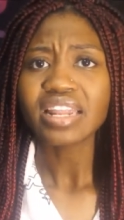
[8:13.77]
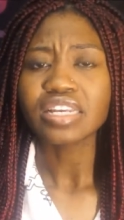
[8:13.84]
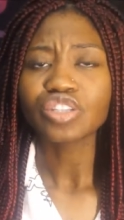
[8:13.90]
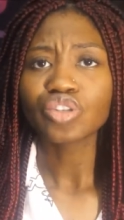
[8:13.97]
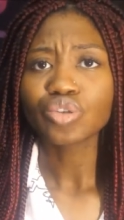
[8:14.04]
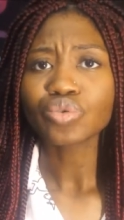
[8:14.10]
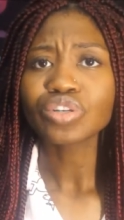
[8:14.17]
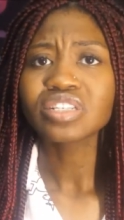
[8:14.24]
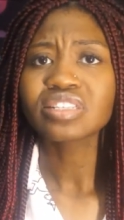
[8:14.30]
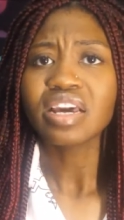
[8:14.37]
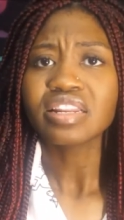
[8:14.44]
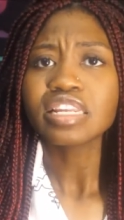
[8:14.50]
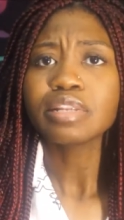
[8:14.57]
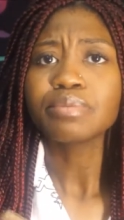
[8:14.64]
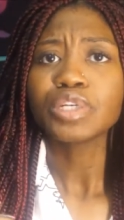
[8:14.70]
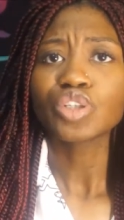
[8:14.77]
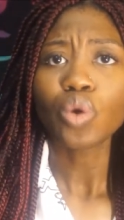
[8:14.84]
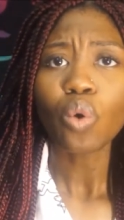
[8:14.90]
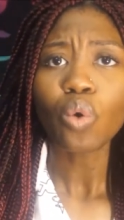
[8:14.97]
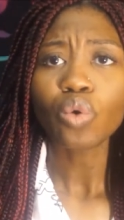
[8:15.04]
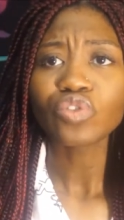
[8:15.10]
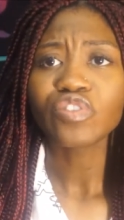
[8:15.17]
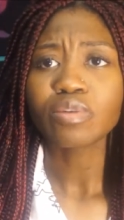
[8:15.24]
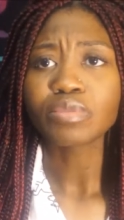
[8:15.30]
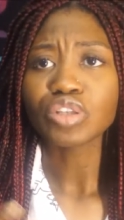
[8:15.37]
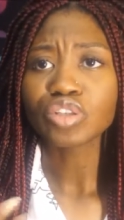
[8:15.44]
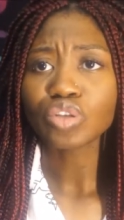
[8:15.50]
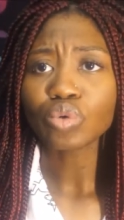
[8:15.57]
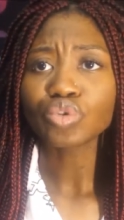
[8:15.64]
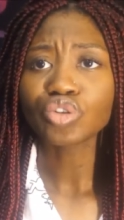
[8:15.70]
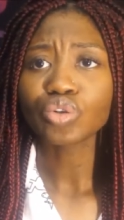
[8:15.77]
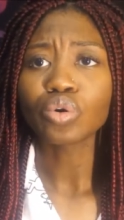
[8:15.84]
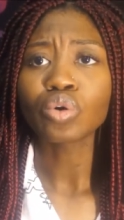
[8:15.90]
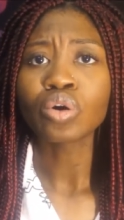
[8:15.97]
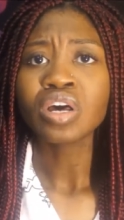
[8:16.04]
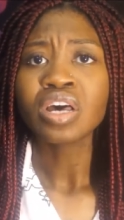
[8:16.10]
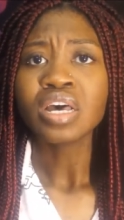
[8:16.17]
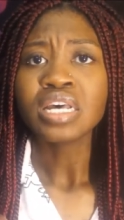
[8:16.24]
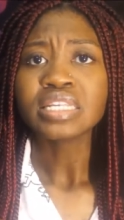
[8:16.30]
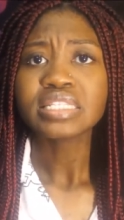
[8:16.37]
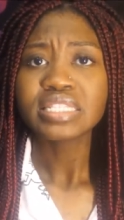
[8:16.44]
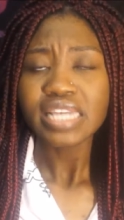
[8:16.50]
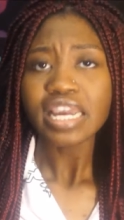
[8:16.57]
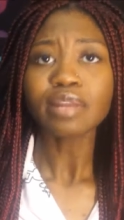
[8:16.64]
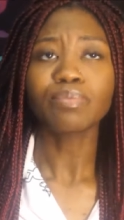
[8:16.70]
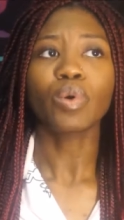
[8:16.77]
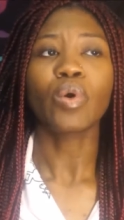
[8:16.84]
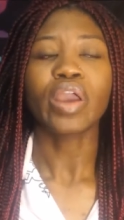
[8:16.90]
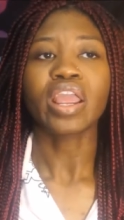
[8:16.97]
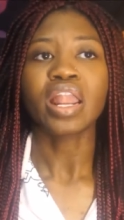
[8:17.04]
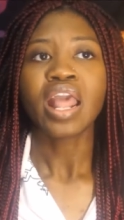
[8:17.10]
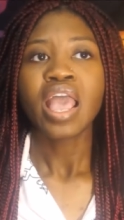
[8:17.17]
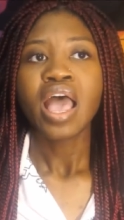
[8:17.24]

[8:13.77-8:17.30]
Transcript: and stories that need to be told from a social standpoint.